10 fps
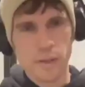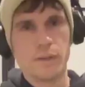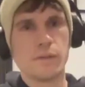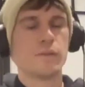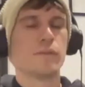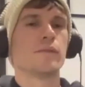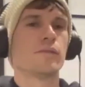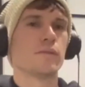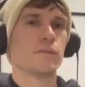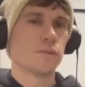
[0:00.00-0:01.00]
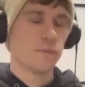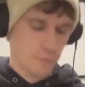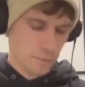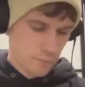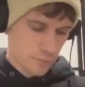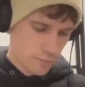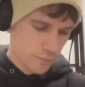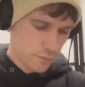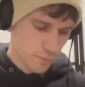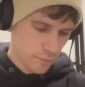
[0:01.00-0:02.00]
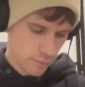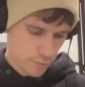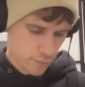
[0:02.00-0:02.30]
phenomenal cultures, people would